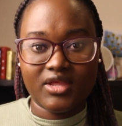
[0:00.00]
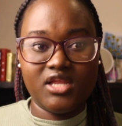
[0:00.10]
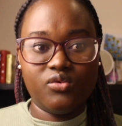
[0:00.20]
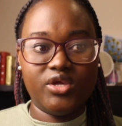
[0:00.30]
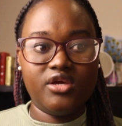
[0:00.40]

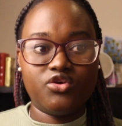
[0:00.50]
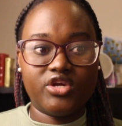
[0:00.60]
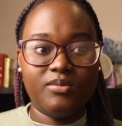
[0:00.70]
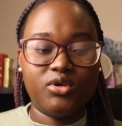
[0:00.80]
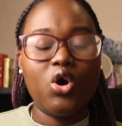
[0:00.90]
And we're here
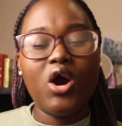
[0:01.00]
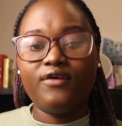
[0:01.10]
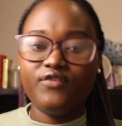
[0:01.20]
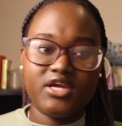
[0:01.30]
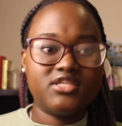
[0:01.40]
talking about, oh,
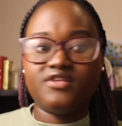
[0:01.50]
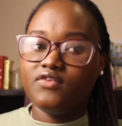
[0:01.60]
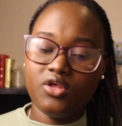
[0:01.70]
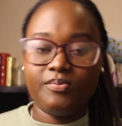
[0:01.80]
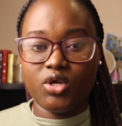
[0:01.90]
Africa is
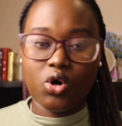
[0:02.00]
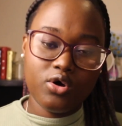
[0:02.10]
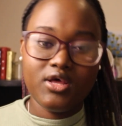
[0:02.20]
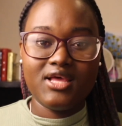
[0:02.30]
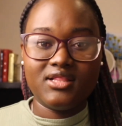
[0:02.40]
developing.
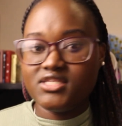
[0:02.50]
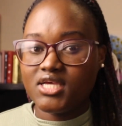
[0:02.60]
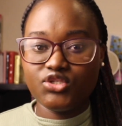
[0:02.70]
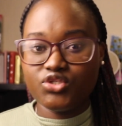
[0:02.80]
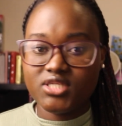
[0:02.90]
Oh,
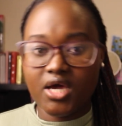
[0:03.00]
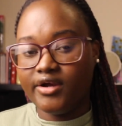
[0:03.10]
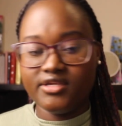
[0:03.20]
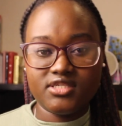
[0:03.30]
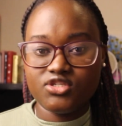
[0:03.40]
this country's
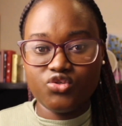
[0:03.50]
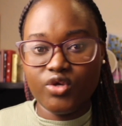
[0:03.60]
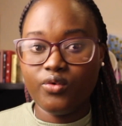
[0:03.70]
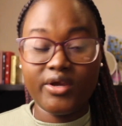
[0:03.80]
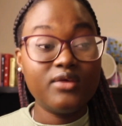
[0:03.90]
currency is
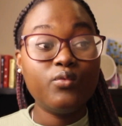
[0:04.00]
doing great.